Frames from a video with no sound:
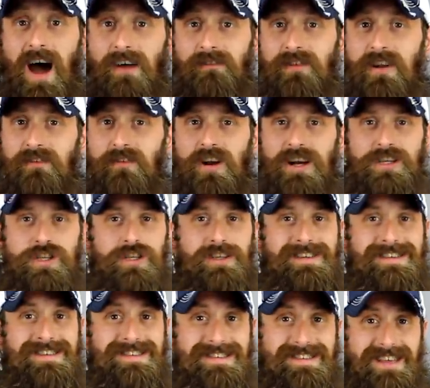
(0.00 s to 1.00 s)
I've never actually
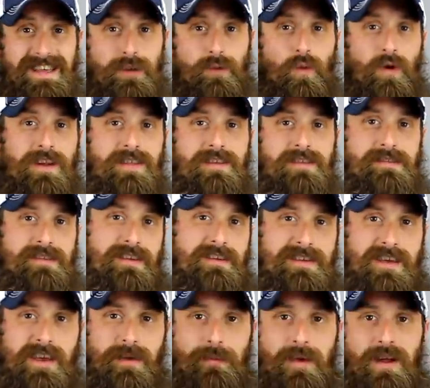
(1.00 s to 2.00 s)
seen one of these
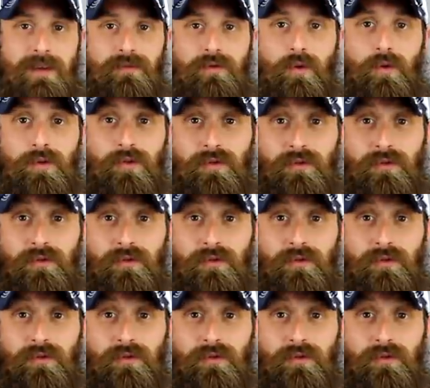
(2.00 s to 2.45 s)
intake manifolds